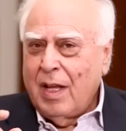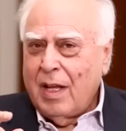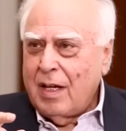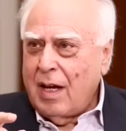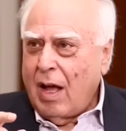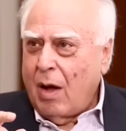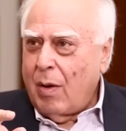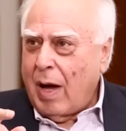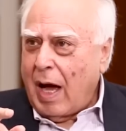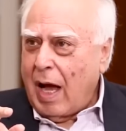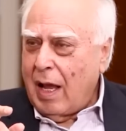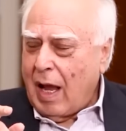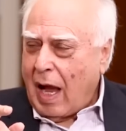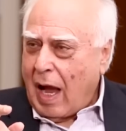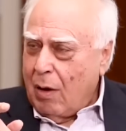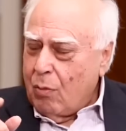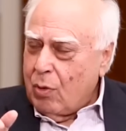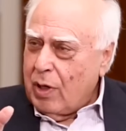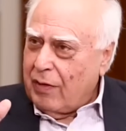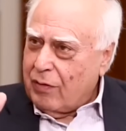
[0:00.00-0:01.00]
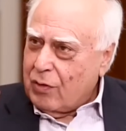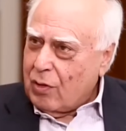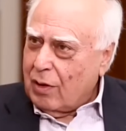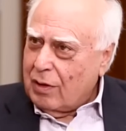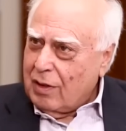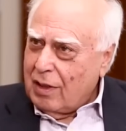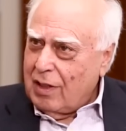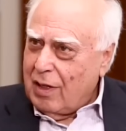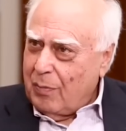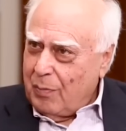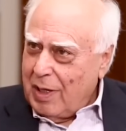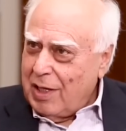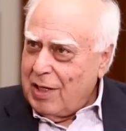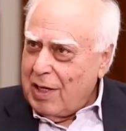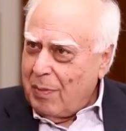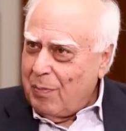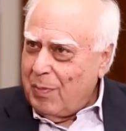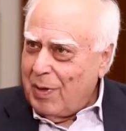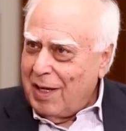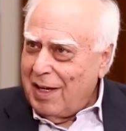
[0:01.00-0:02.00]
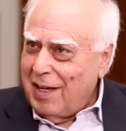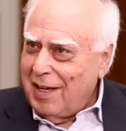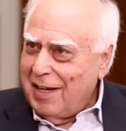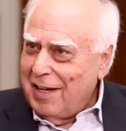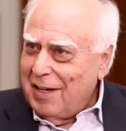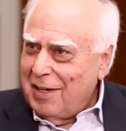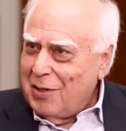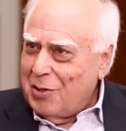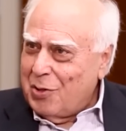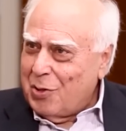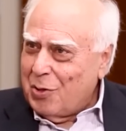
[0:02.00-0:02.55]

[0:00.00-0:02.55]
Now, I would have thought that the BJP